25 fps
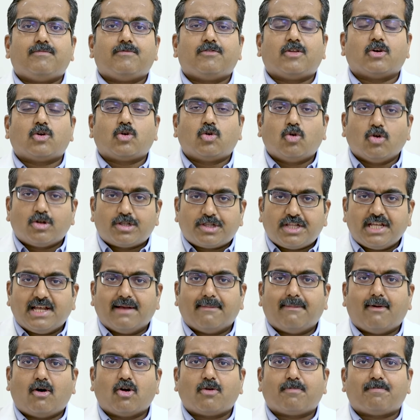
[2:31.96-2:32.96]
The good
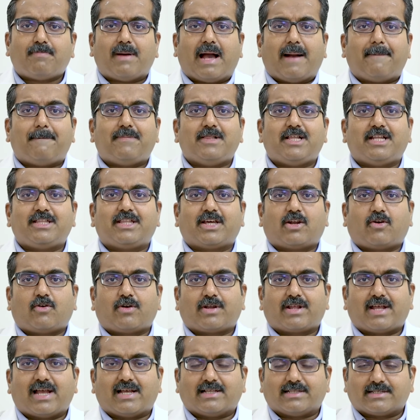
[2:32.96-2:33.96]
thing about papillary
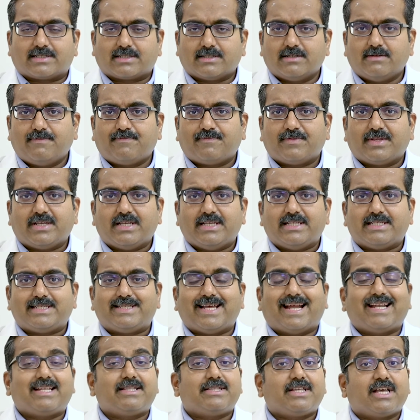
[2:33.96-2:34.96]
thyroid cancer
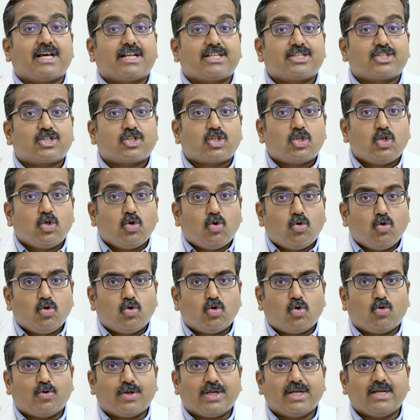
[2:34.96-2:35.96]
is that they are slow
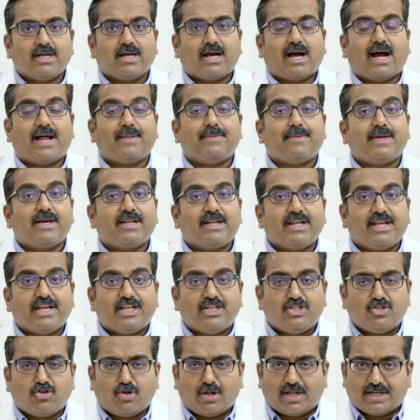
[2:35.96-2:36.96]
growing and they are
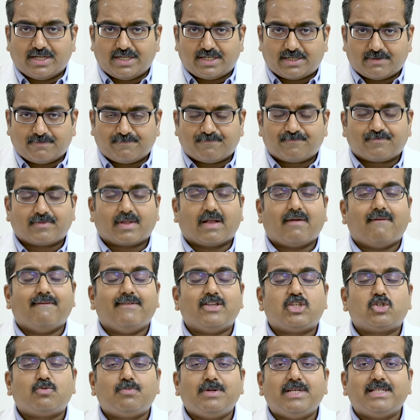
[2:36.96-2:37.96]
indolent,
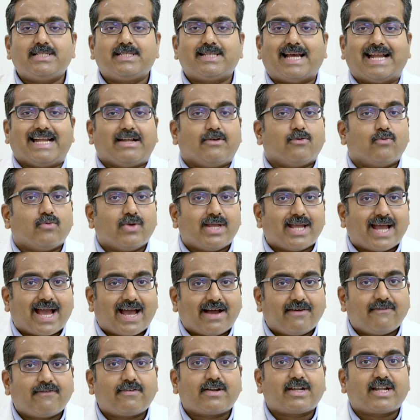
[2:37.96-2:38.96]
which means that we
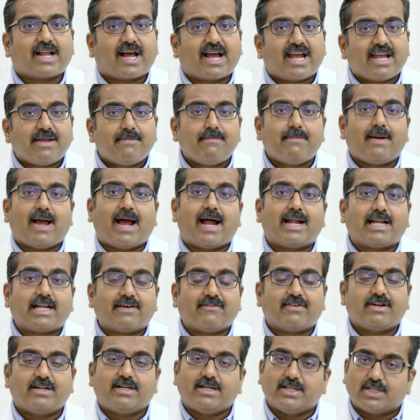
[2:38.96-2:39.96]
have time at
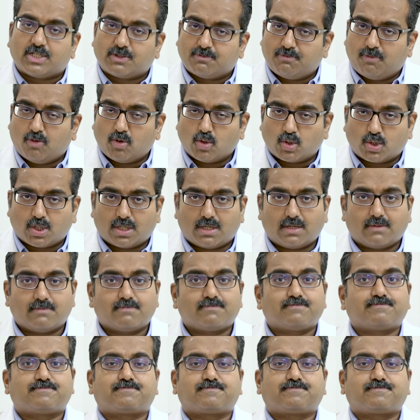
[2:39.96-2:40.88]
our disposal.